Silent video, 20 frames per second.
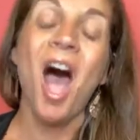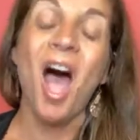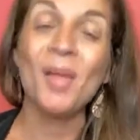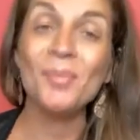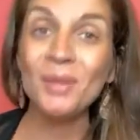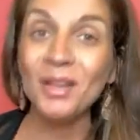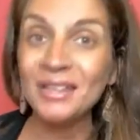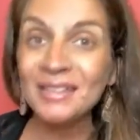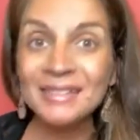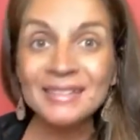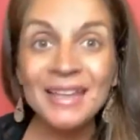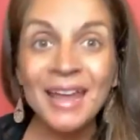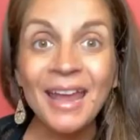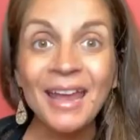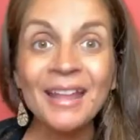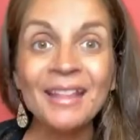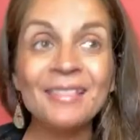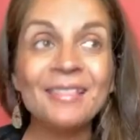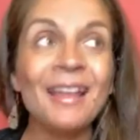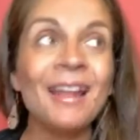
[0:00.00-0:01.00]
I'm not
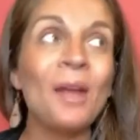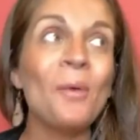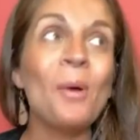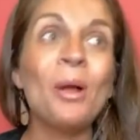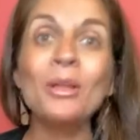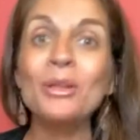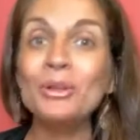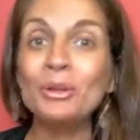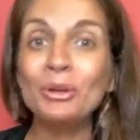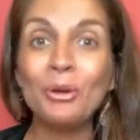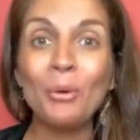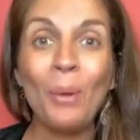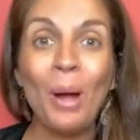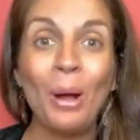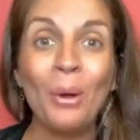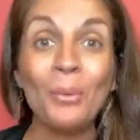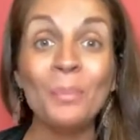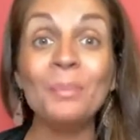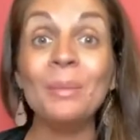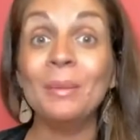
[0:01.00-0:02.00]
saying that I want you to go
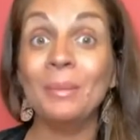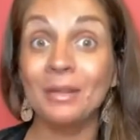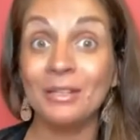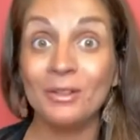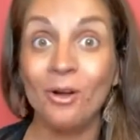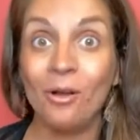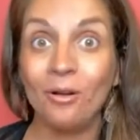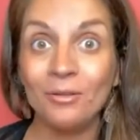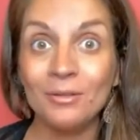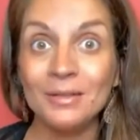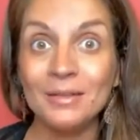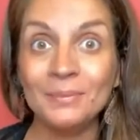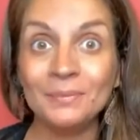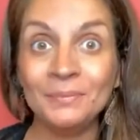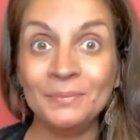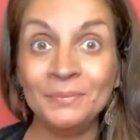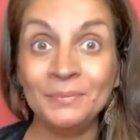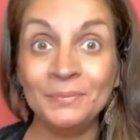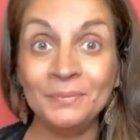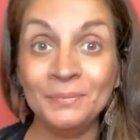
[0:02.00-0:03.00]
out and be McDonald's.
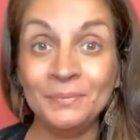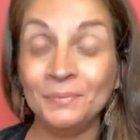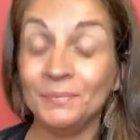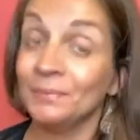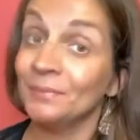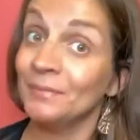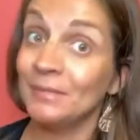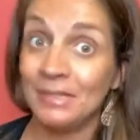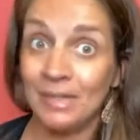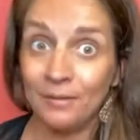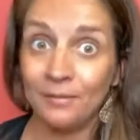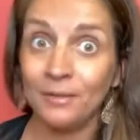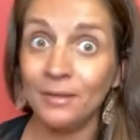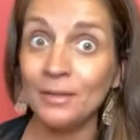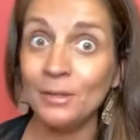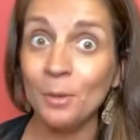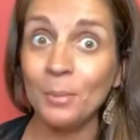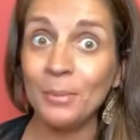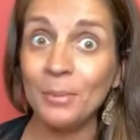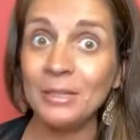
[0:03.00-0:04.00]

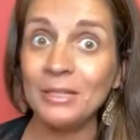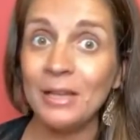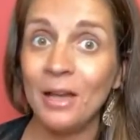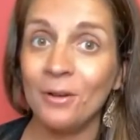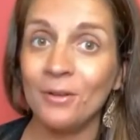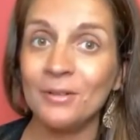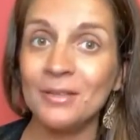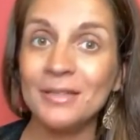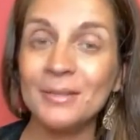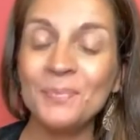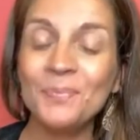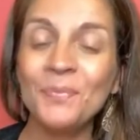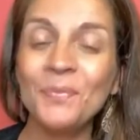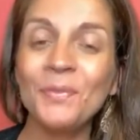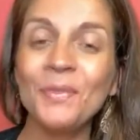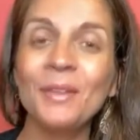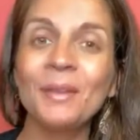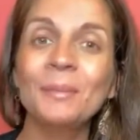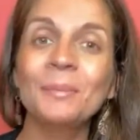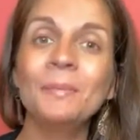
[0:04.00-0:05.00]
Definitely don't be McDonald's.
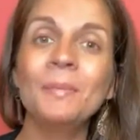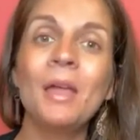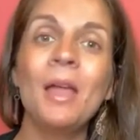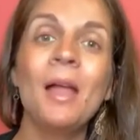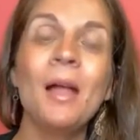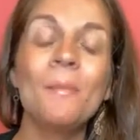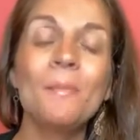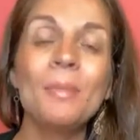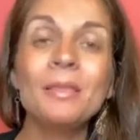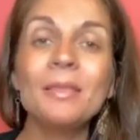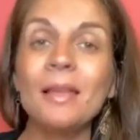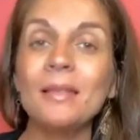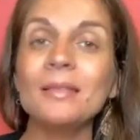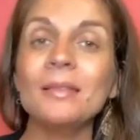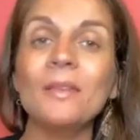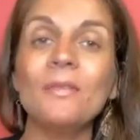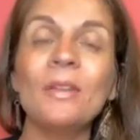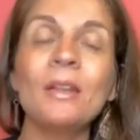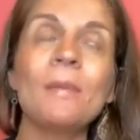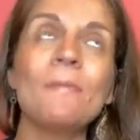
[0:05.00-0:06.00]
But
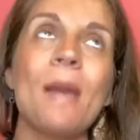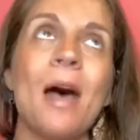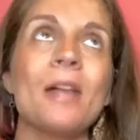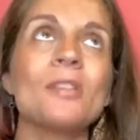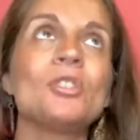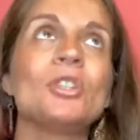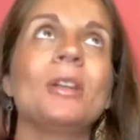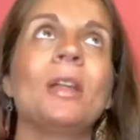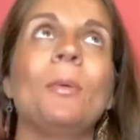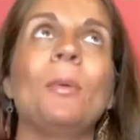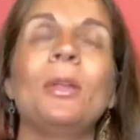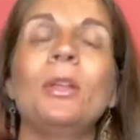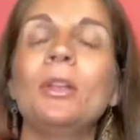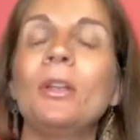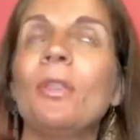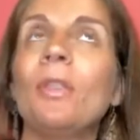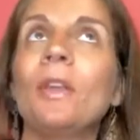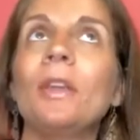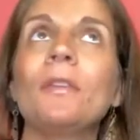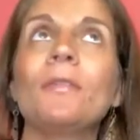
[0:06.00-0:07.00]
let's even imagine, I want
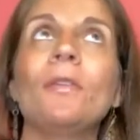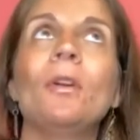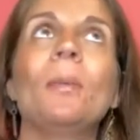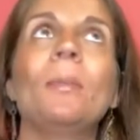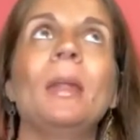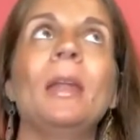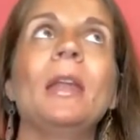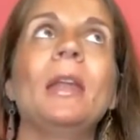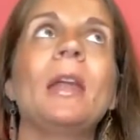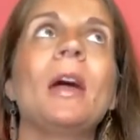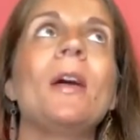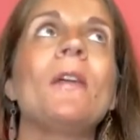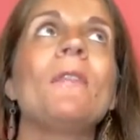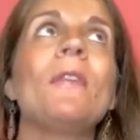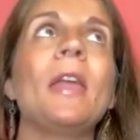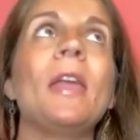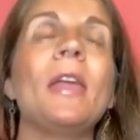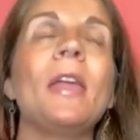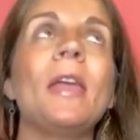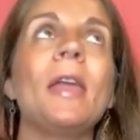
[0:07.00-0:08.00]
you to think for a minute
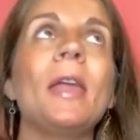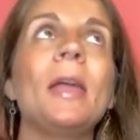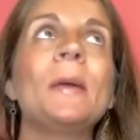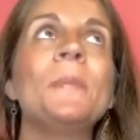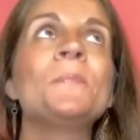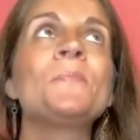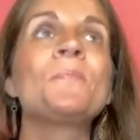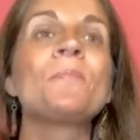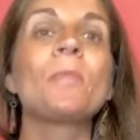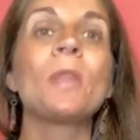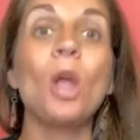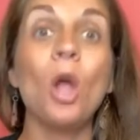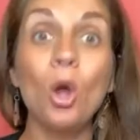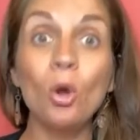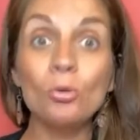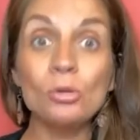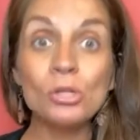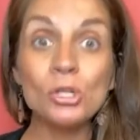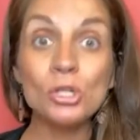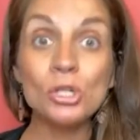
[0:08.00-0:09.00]
of a
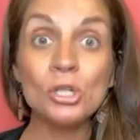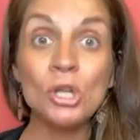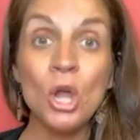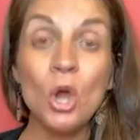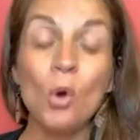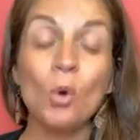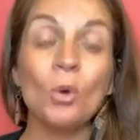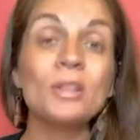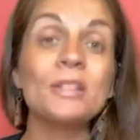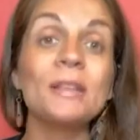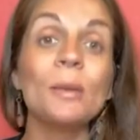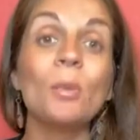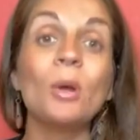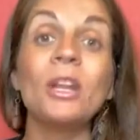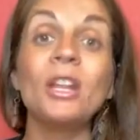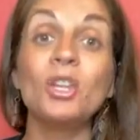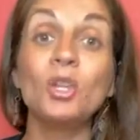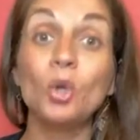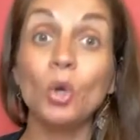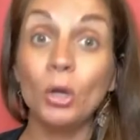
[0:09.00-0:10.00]
coach or
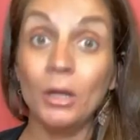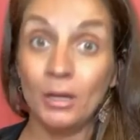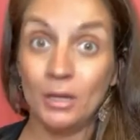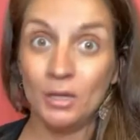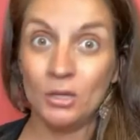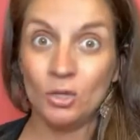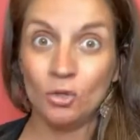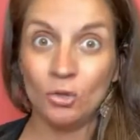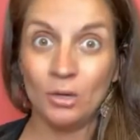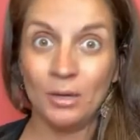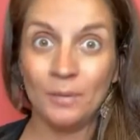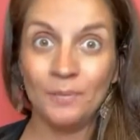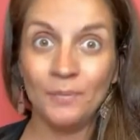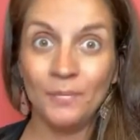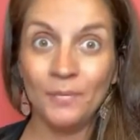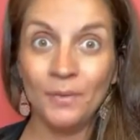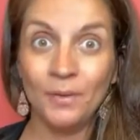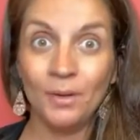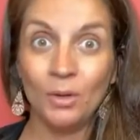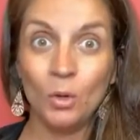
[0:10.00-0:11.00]
someone in your industry
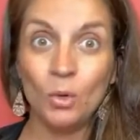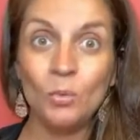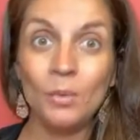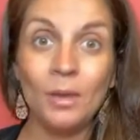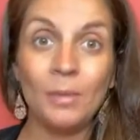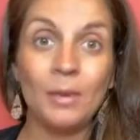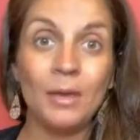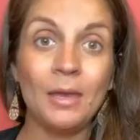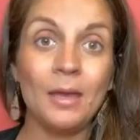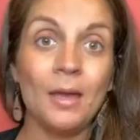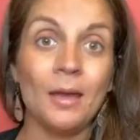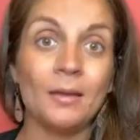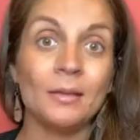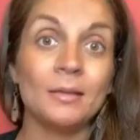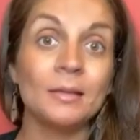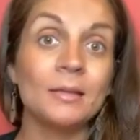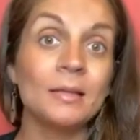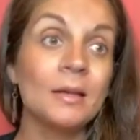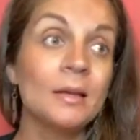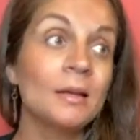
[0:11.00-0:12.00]
who maybe
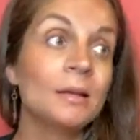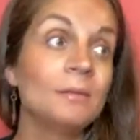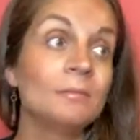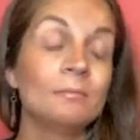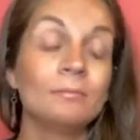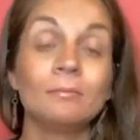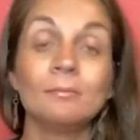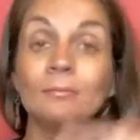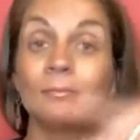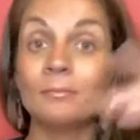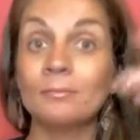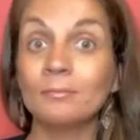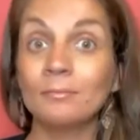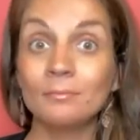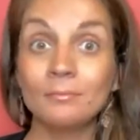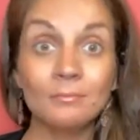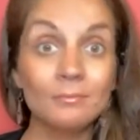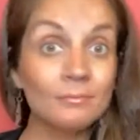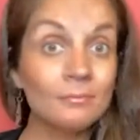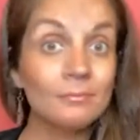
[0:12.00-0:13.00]
has
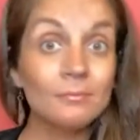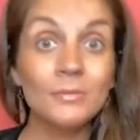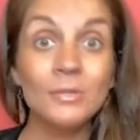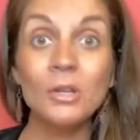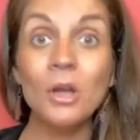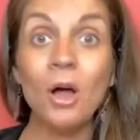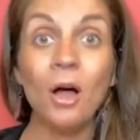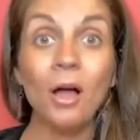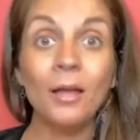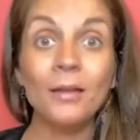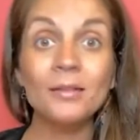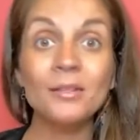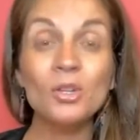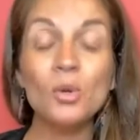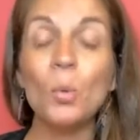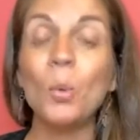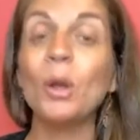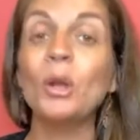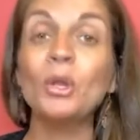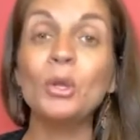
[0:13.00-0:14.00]
gone
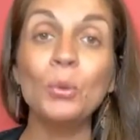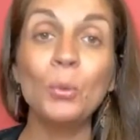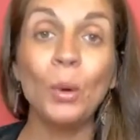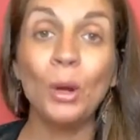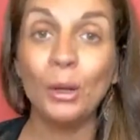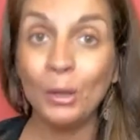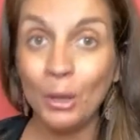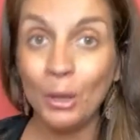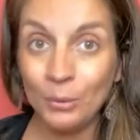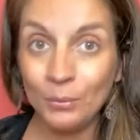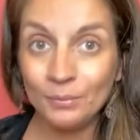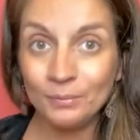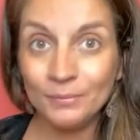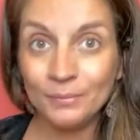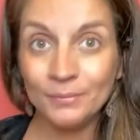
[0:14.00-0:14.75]
to where you want to go.